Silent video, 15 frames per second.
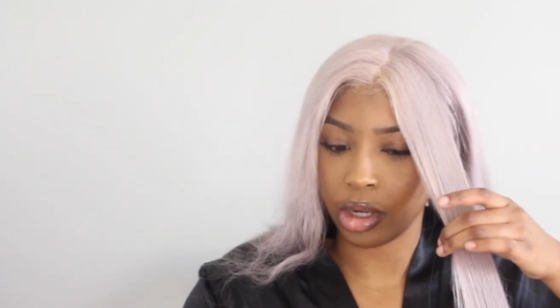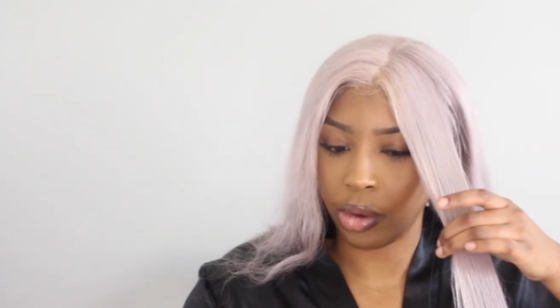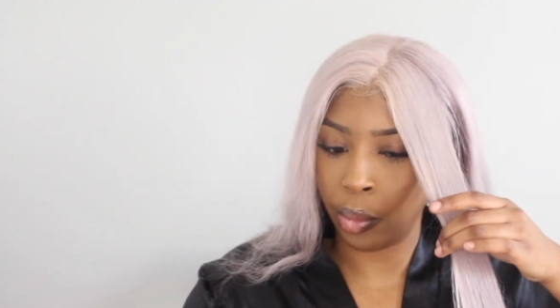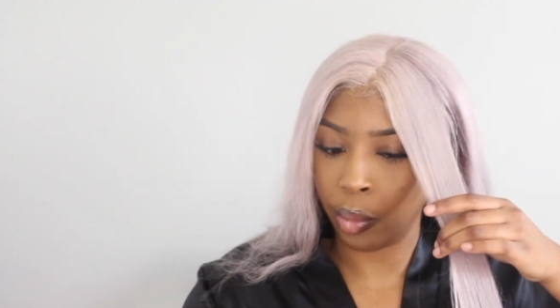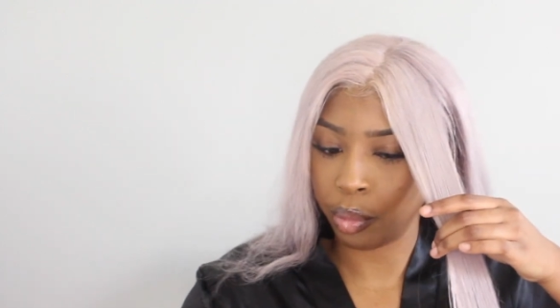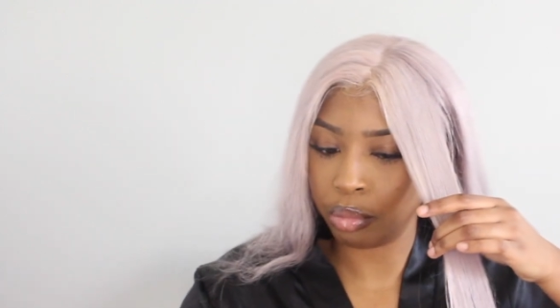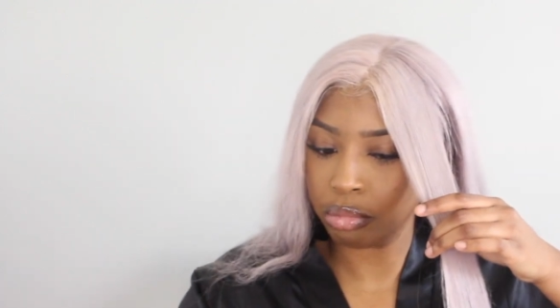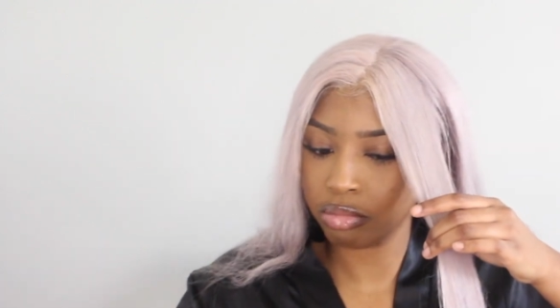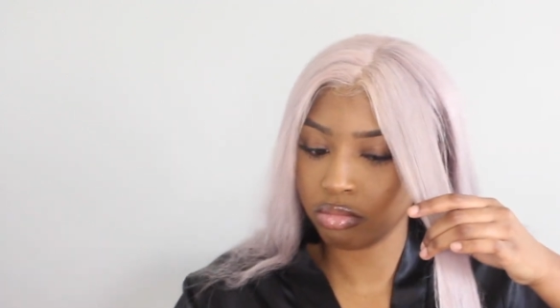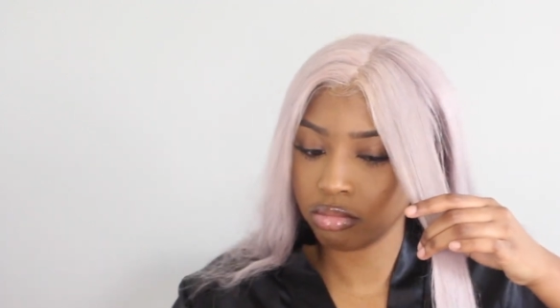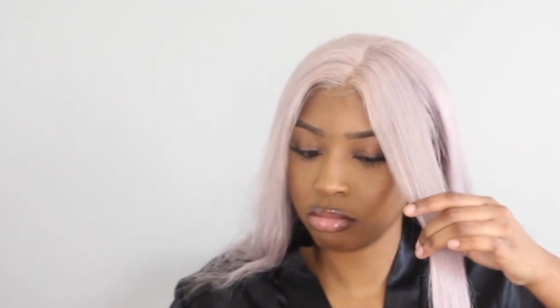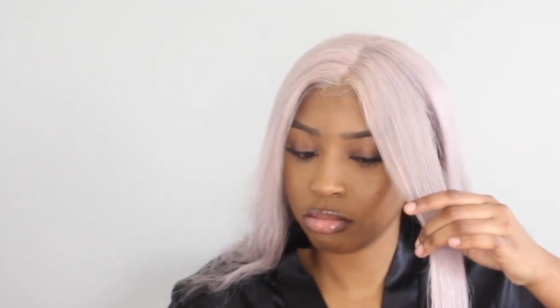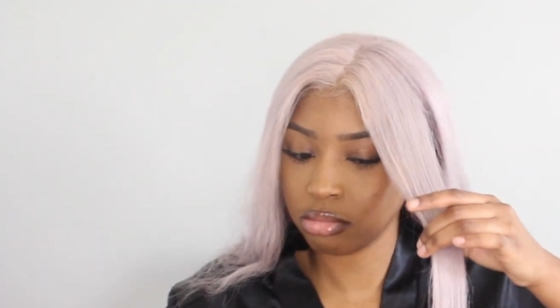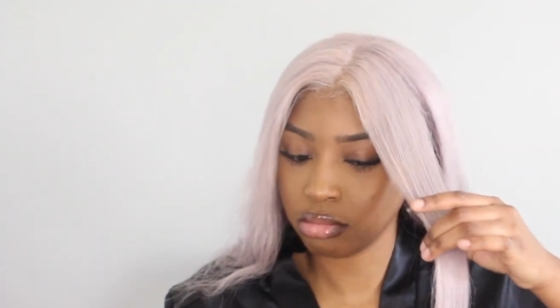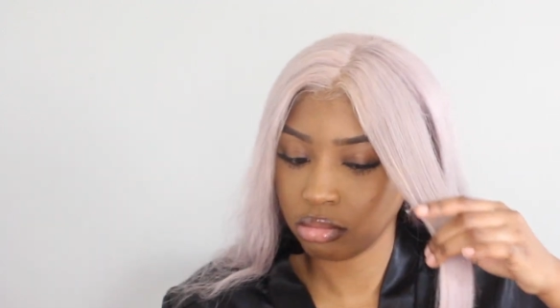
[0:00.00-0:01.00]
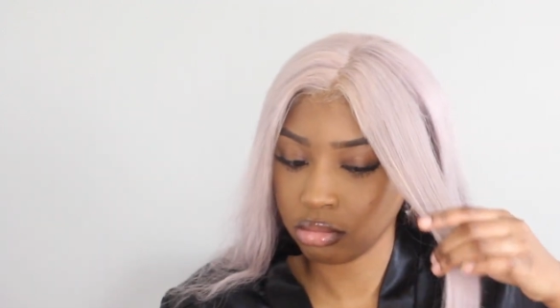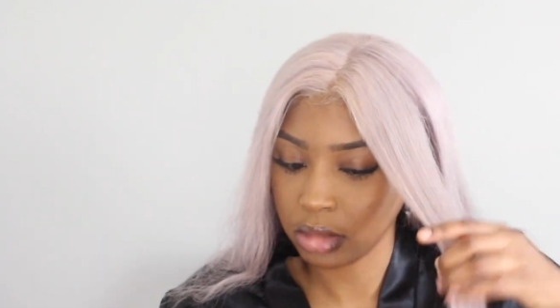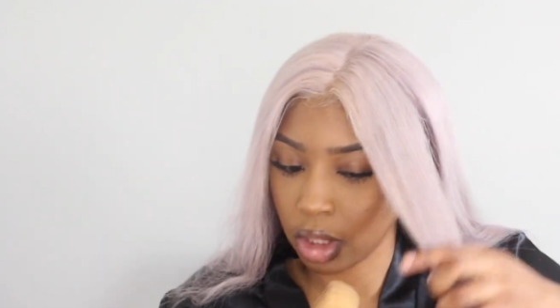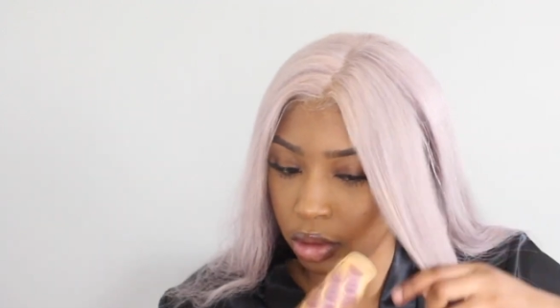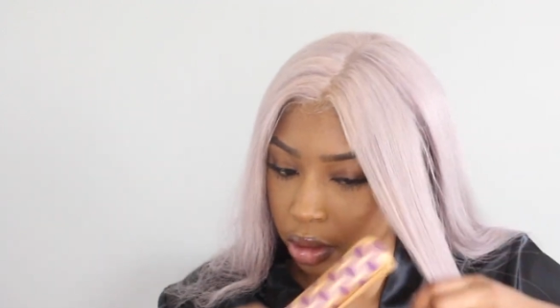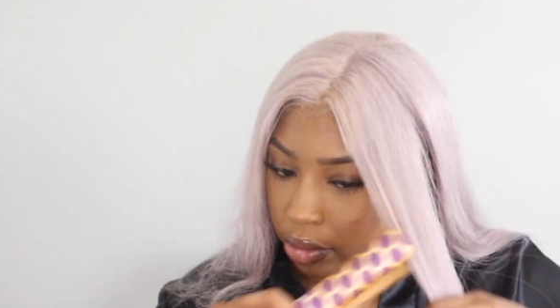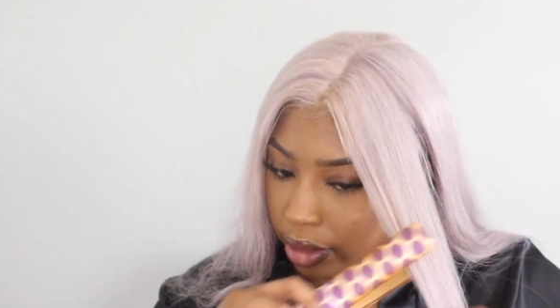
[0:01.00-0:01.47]
know
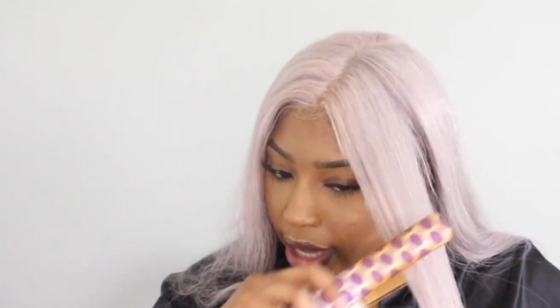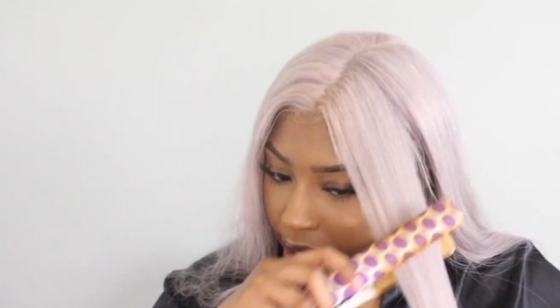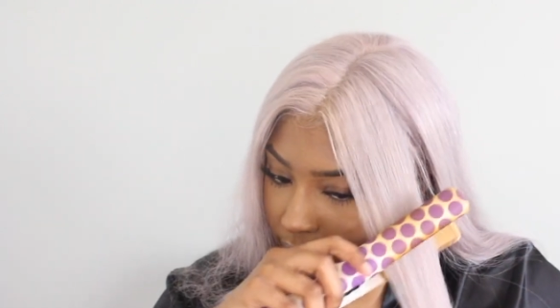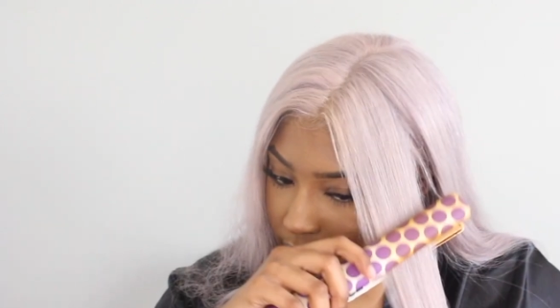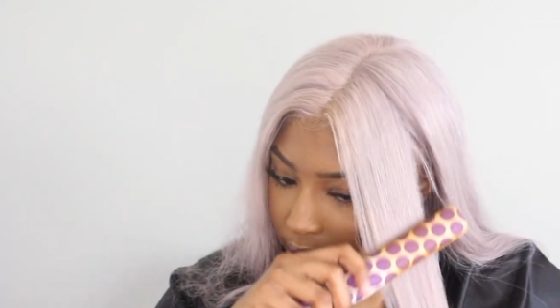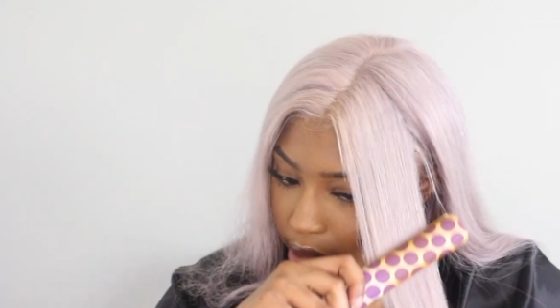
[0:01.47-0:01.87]
that.